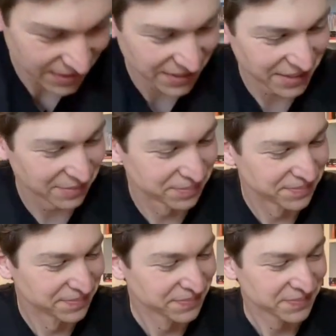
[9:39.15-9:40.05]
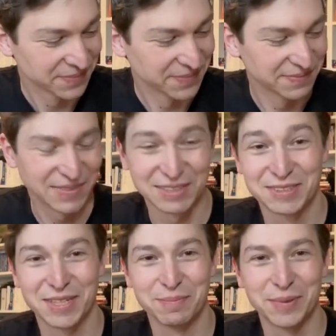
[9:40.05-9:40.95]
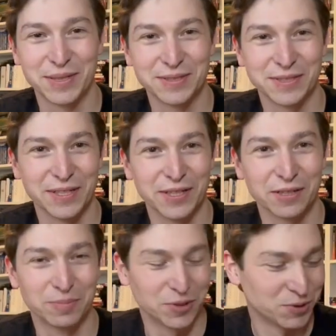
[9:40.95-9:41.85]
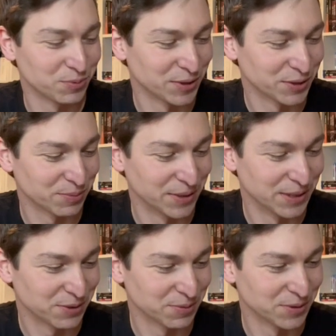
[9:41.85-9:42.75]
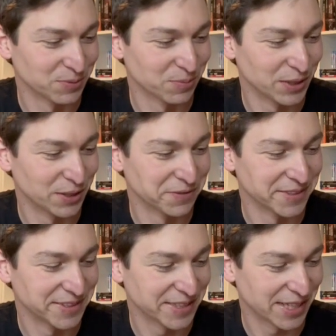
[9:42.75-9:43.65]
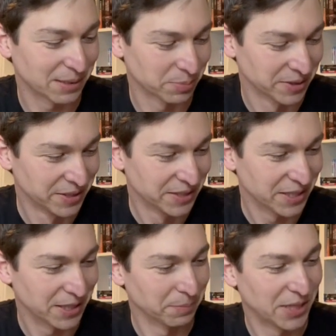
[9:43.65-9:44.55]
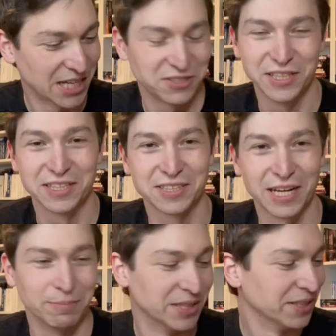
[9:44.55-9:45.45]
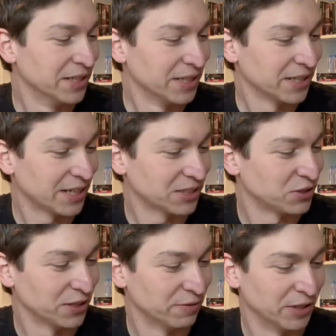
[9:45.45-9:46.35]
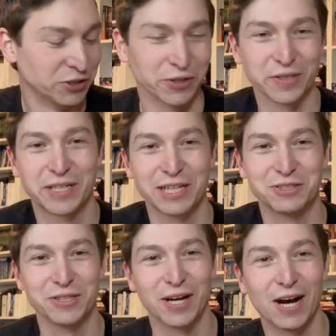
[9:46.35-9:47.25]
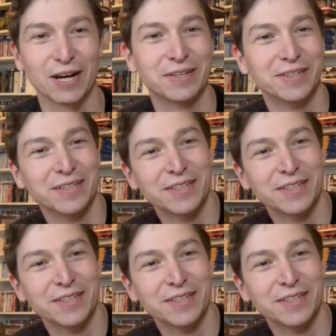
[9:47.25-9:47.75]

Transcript: Um, next up is another Bruce Willis one. This one's way over the top. Um, catch the excitement, catch the adventure, catch the hawk.